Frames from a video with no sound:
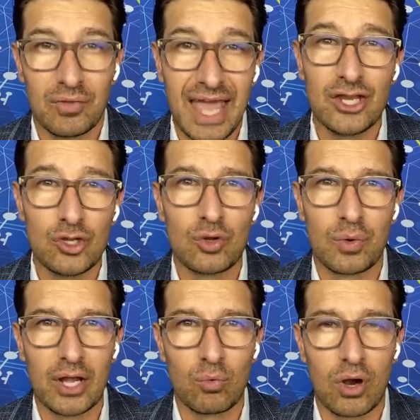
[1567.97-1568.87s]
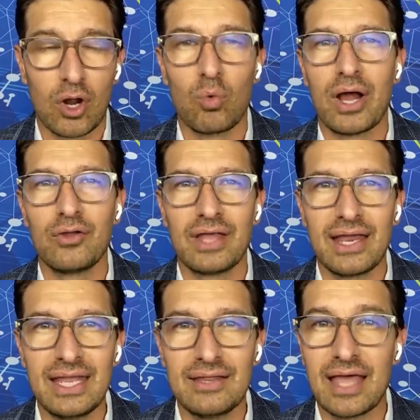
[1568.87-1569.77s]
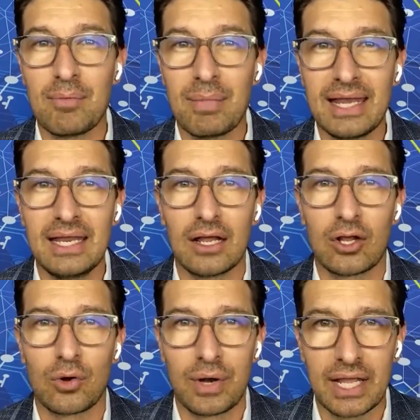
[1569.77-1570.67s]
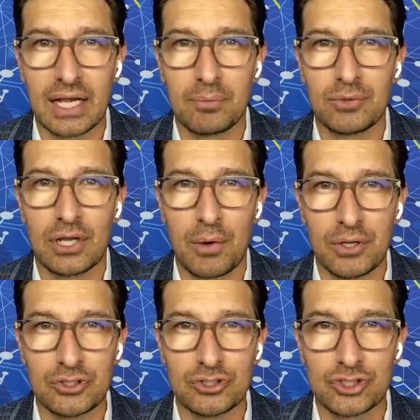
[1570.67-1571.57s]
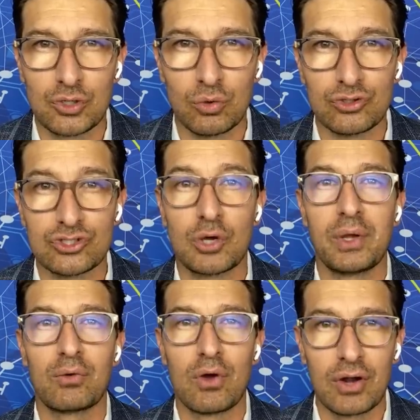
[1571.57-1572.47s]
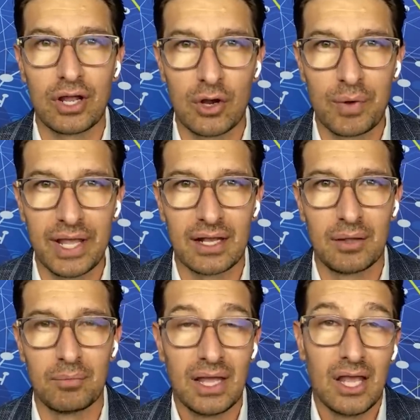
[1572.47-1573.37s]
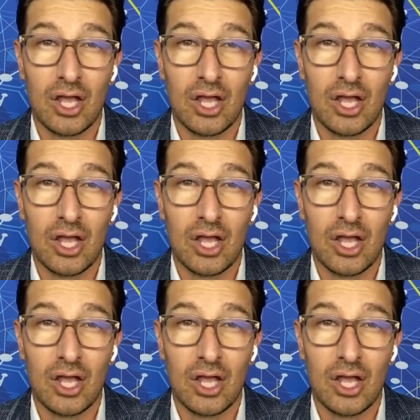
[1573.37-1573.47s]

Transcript: They do great work. What do they need? They may need a curriculum to go into schools. So we wrote a curriculum.